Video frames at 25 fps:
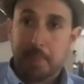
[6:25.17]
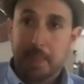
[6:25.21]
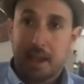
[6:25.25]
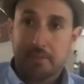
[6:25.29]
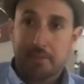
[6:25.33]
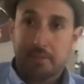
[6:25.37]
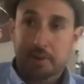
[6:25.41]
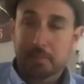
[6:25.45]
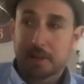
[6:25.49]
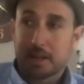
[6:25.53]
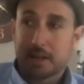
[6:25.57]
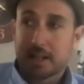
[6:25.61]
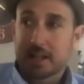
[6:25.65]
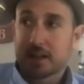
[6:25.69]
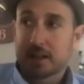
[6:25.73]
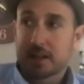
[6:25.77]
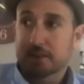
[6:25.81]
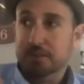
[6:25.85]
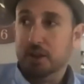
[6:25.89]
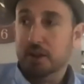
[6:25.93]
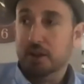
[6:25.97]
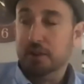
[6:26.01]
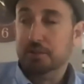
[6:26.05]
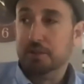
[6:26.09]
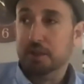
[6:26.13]
Everybody here
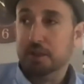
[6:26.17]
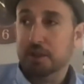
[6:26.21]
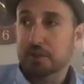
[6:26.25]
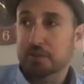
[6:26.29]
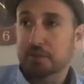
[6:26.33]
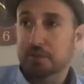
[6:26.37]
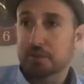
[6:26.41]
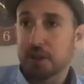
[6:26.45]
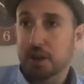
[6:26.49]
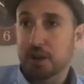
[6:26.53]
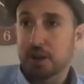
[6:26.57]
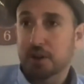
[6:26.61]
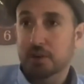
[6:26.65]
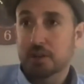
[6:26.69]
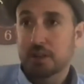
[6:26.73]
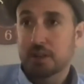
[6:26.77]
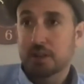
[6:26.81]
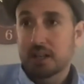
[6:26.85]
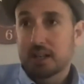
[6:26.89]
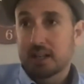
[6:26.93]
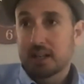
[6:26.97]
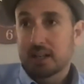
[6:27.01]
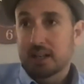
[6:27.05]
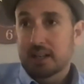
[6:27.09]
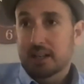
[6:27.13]
is also so,
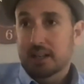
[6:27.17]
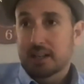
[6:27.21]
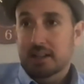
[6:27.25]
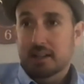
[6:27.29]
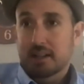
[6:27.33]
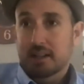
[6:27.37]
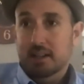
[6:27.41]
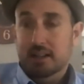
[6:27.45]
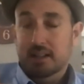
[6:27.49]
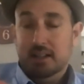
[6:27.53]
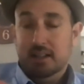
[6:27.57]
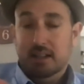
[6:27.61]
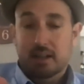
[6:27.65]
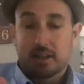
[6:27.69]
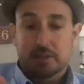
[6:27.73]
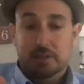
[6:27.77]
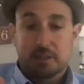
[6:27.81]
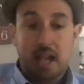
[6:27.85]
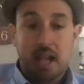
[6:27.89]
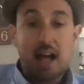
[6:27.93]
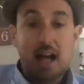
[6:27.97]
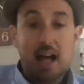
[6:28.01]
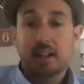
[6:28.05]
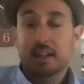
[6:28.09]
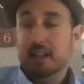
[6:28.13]

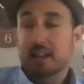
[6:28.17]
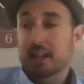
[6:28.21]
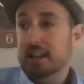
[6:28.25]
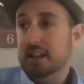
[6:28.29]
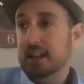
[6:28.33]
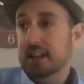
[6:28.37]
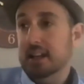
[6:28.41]
talented.